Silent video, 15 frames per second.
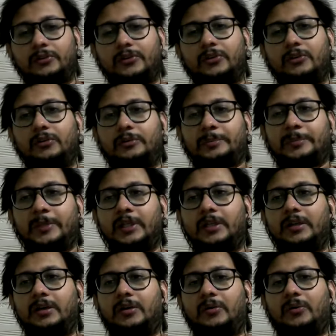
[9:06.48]
so
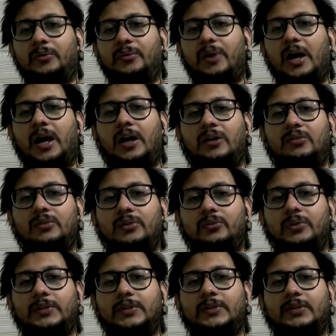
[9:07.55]
how do
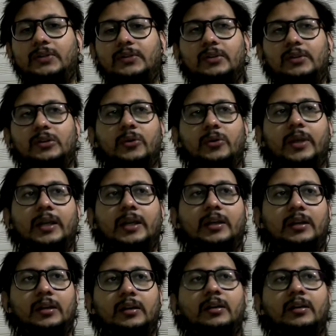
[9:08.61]
we look at